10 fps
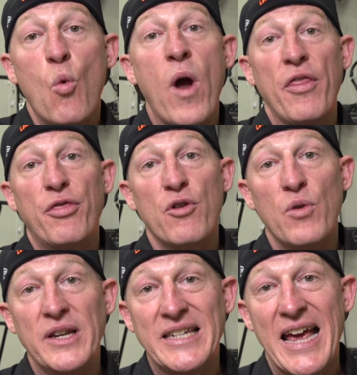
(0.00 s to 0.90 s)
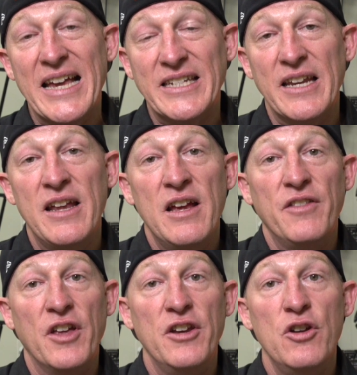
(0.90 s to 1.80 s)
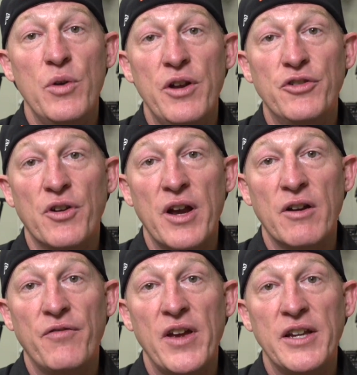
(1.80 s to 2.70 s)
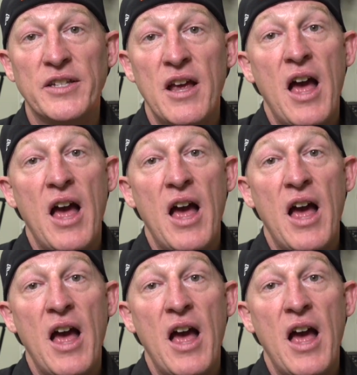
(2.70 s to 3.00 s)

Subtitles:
went through and tested the new user interface,